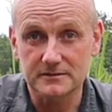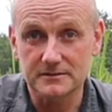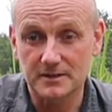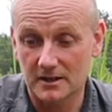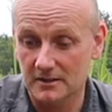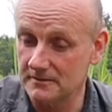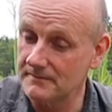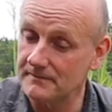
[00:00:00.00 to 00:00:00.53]

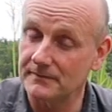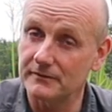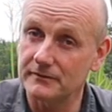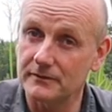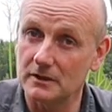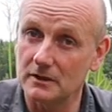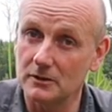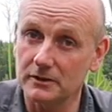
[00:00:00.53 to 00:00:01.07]
So
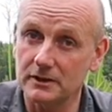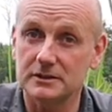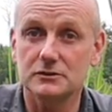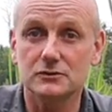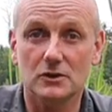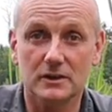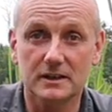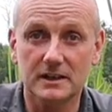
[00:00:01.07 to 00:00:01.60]
if you're looking to
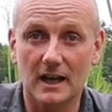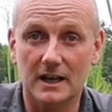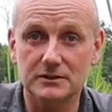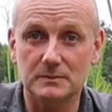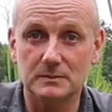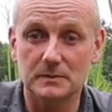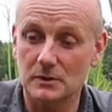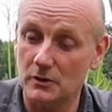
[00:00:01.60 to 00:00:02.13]
try and
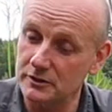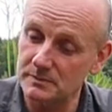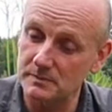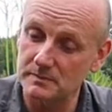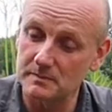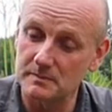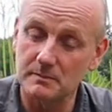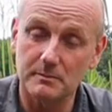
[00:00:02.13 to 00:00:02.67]
catch a nice
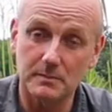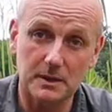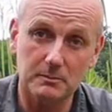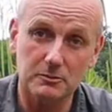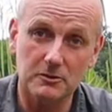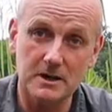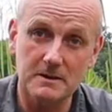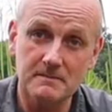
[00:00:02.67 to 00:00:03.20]
big
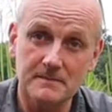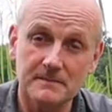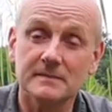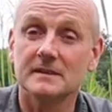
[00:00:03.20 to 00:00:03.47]
bream,